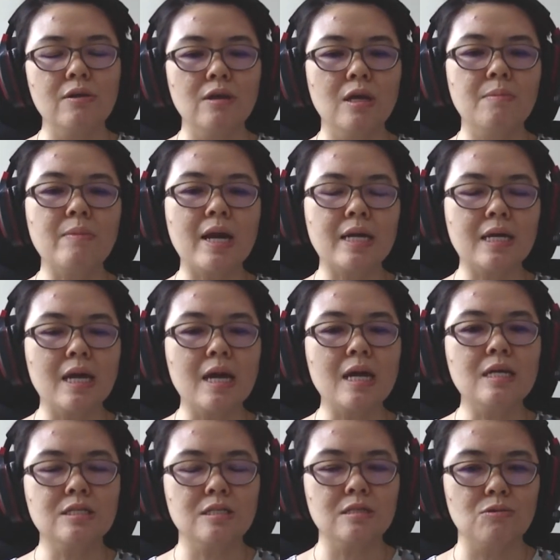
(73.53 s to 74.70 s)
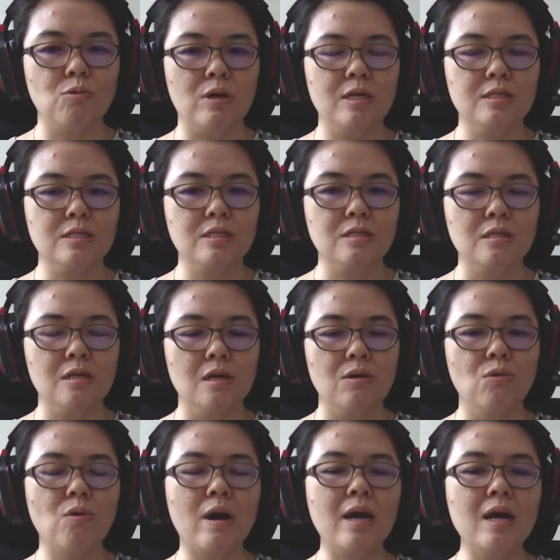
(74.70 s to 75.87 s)
in my case, was
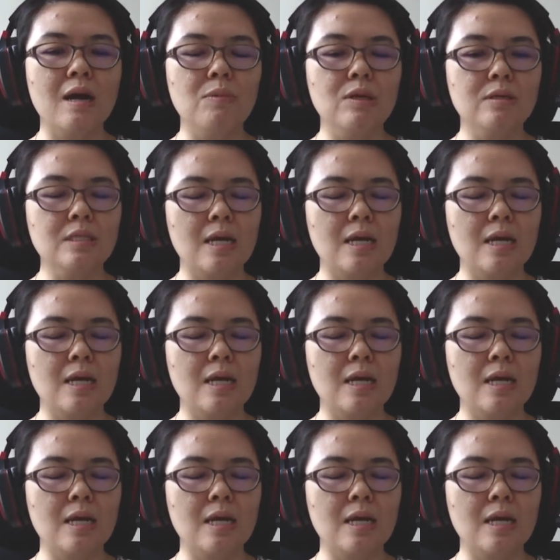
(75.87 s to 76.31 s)
why I'm